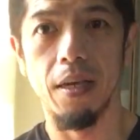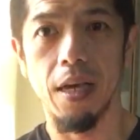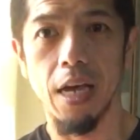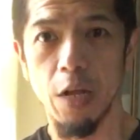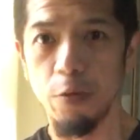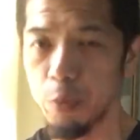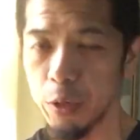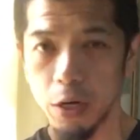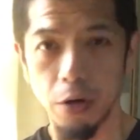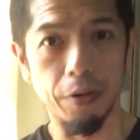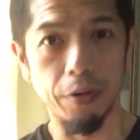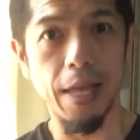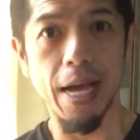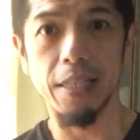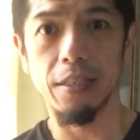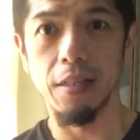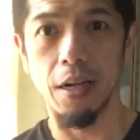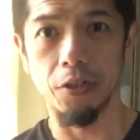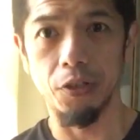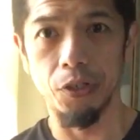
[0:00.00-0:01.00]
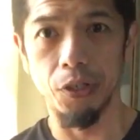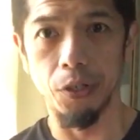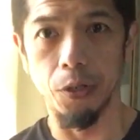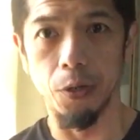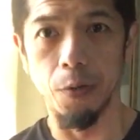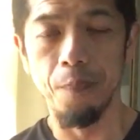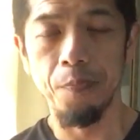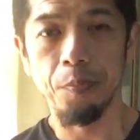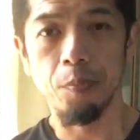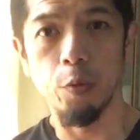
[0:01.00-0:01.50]
And we know that's not true.
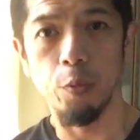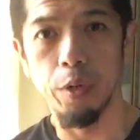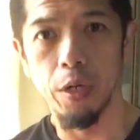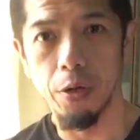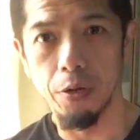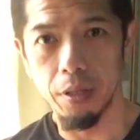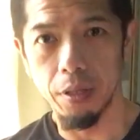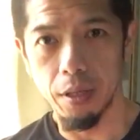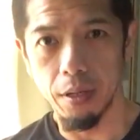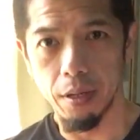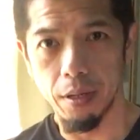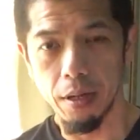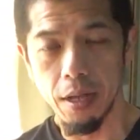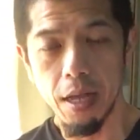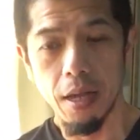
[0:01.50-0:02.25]
We know the